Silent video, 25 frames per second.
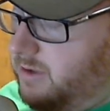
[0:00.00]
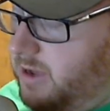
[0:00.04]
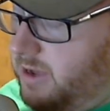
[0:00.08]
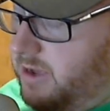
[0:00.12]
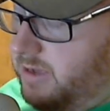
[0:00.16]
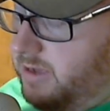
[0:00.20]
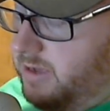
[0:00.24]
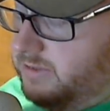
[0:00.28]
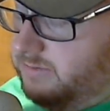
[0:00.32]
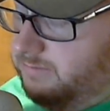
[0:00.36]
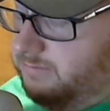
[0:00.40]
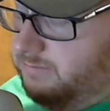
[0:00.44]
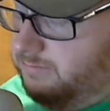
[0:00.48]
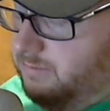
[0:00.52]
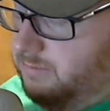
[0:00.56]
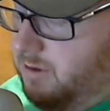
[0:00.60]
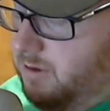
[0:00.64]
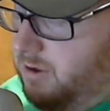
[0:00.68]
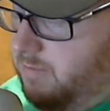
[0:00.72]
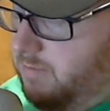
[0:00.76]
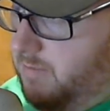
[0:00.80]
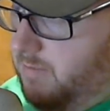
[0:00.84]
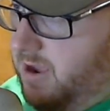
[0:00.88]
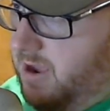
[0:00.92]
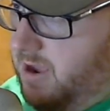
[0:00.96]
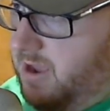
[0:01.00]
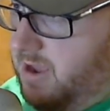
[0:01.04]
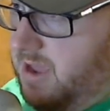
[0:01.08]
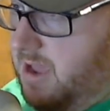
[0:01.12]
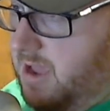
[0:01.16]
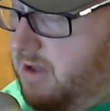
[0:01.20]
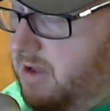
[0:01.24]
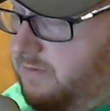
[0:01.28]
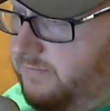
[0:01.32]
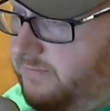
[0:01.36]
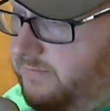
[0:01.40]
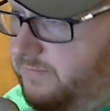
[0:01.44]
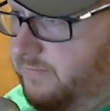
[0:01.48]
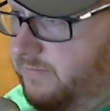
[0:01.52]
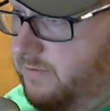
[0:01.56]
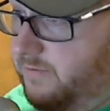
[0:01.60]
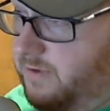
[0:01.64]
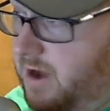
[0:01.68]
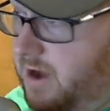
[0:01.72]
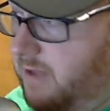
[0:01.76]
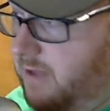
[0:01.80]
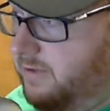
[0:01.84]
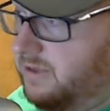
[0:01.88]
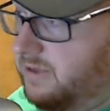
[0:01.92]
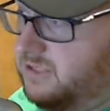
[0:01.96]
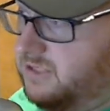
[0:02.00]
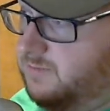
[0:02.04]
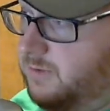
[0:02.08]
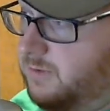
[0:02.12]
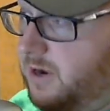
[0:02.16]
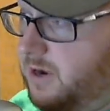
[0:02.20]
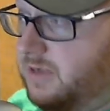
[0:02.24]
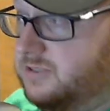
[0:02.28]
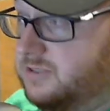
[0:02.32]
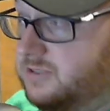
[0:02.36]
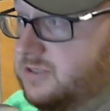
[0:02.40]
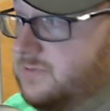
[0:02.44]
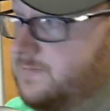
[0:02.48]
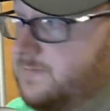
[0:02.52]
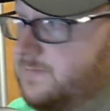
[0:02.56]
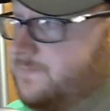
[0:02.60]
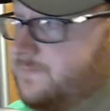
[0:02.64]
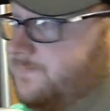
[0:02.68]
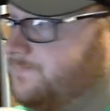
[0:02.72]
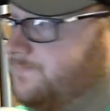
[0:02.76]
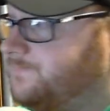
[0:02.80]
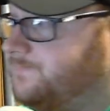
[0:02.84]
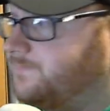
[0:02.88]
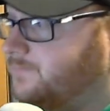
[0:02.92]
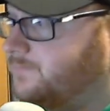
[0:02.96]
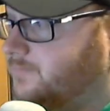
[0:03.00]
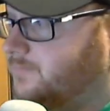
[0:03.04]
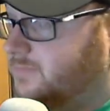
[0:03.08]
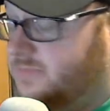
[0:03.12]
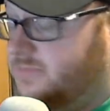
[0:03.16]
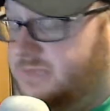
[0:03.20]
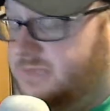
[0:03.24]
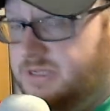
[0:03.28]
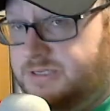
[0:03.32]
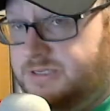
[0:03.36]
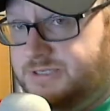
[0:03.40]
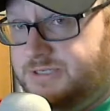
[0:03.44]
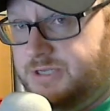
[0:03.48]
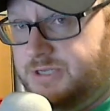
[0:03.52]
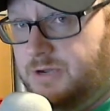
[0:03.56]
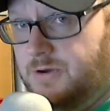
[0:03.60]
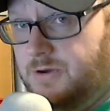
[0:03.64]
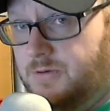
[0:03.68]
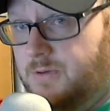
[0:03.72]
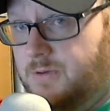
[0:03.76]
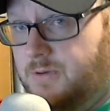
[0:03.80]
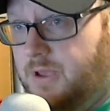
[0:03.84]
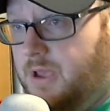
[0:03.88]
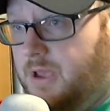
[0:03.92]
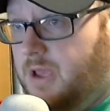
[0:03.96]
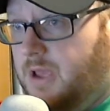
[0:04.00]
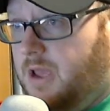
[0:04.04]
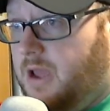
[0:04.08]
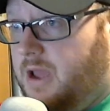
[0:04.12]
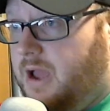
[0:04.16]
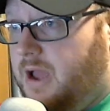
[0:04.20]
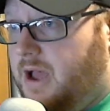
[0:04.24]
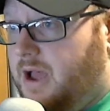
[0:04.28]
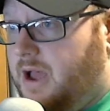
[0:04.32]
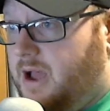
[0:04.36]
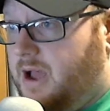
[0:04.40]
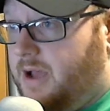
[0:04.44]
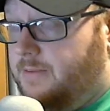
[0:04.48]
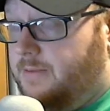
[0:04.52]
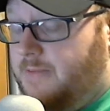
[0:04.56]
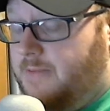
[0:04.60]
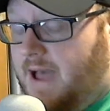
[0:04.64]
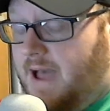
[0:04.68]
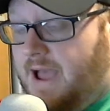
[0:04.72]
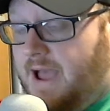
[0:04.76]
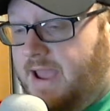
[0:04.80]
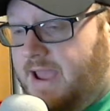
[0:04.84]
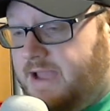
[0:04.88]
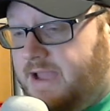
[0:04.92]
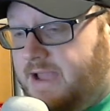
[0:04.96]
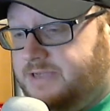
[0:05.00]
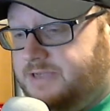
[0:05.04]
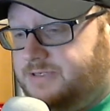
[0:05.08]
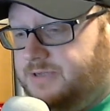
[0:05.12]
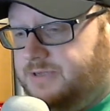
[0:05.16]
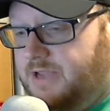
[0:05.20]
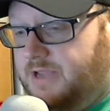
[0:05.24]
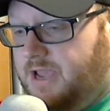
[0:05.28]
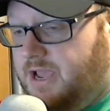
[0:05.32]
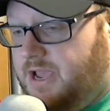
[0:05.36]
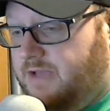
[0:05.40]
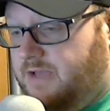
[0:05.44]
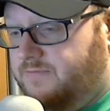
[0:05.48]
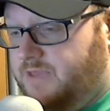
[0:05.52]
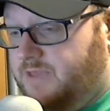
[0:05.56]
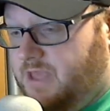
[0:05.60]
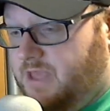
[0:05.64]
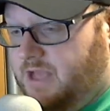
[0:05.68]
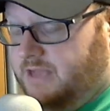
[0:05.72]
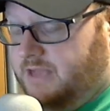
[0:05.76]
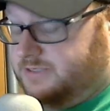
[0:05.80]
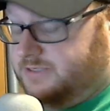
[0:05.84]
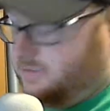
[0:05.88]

account for AliExpress. So I actually have the